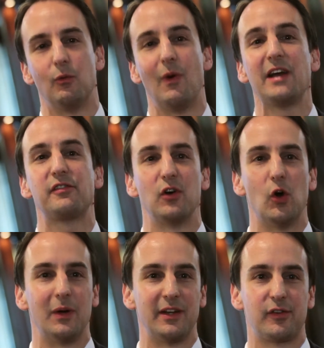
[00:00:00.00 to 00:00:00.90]
Why
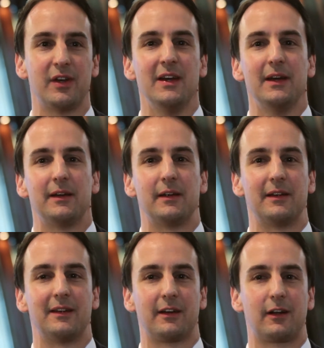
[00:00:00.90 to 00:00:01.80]
so? It's
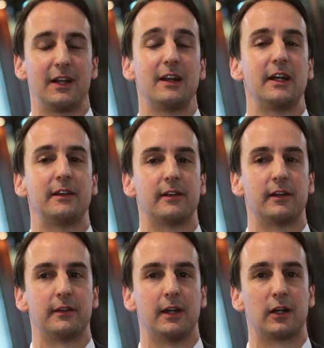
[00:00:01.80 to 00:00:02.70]
clearly
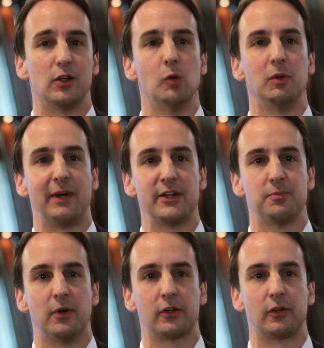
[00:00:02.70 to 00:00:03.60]
a global
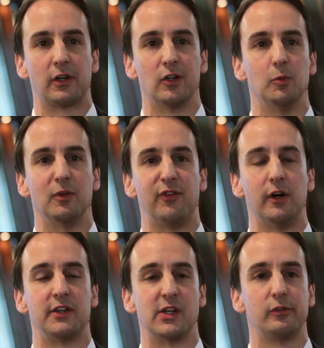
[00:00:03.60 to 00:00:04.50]
benchmark or a global
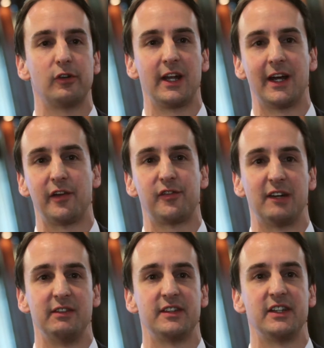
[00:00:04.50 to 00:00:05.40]
fund usually has
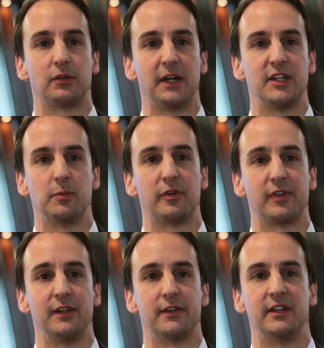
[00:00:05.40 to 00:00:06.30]
70 to
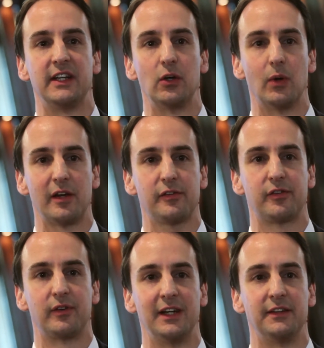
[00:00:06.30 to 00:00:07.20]
80% in the
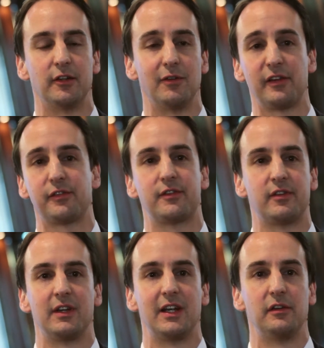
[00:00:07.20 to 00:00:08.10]
US, and the
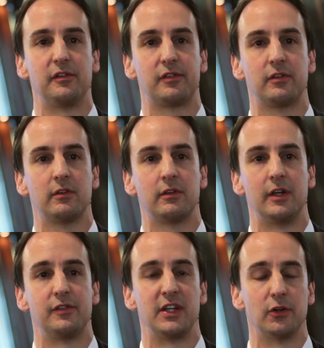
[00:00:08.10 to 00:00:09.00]
rest is
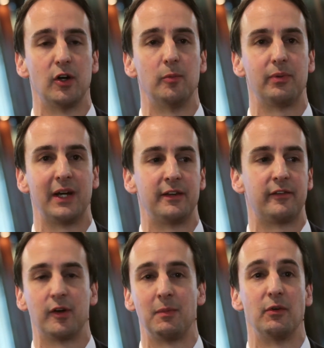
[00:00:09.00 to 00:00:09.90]
in Europe and
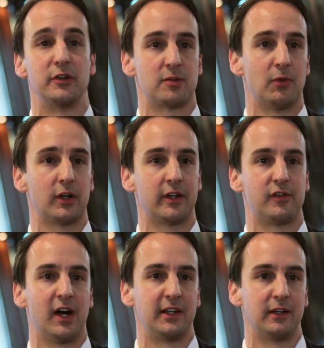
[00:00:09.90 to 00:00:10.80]
some emerging
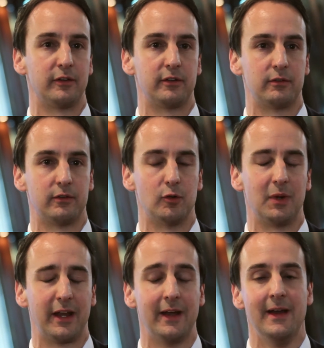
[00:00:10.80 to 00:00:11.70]
markets high yield
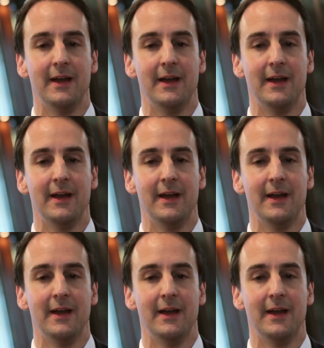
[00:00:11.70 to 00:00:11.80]
normally.